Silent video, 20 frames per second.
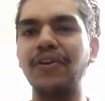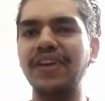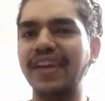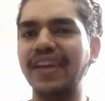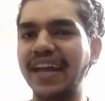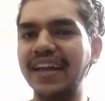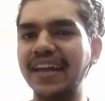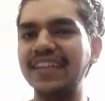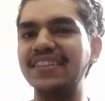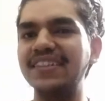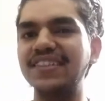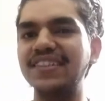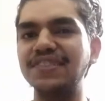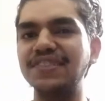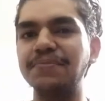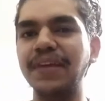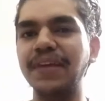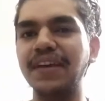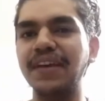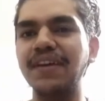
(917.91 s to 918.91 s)
Can this
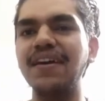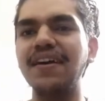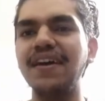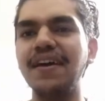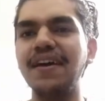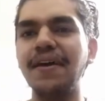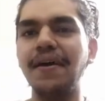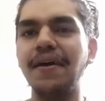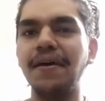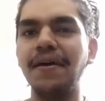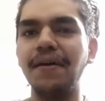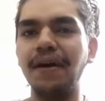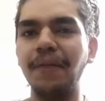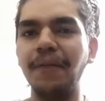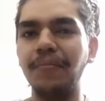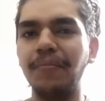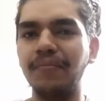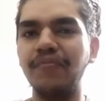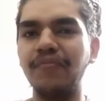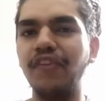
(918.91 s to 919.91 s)
be a
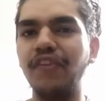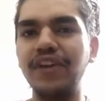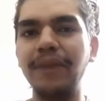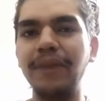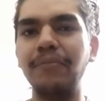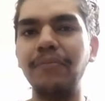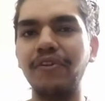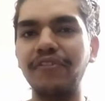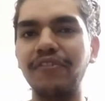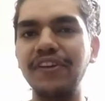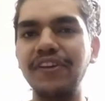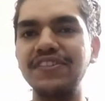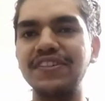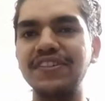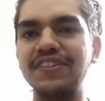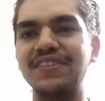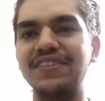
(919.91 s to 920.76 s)
full-time profession?